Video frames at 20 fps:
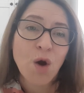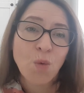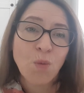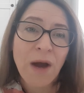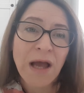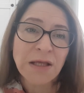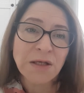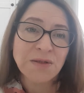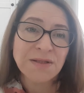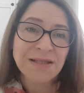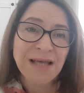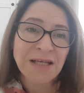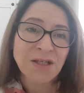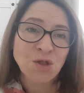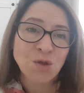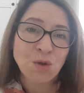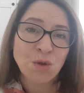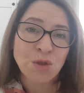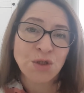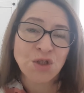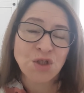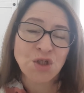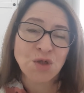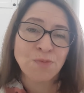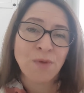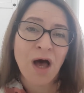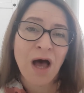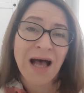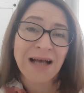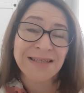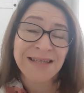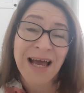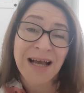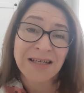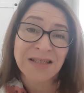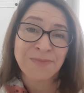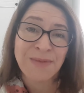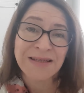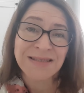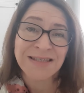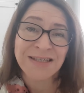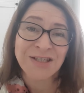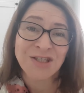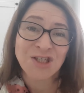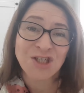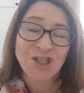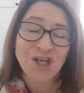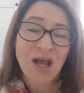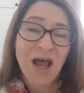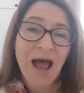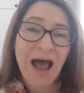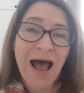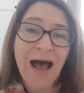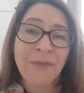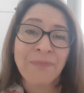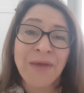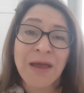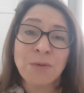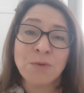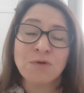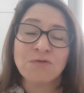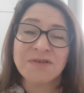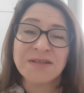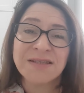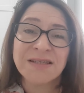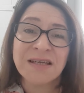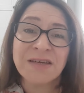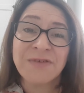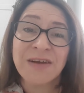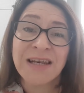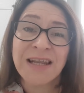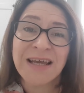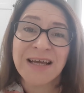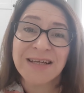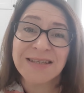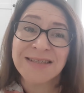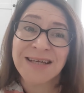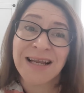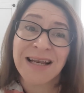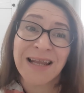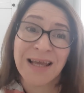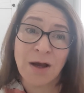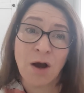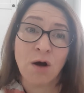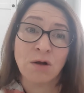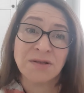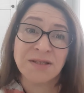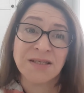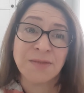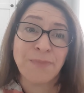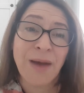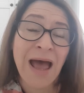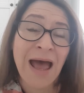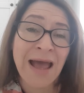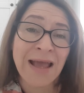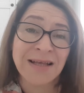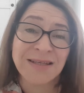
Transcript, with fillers: where you send your customer a text message and they will receive a link to click on to pay.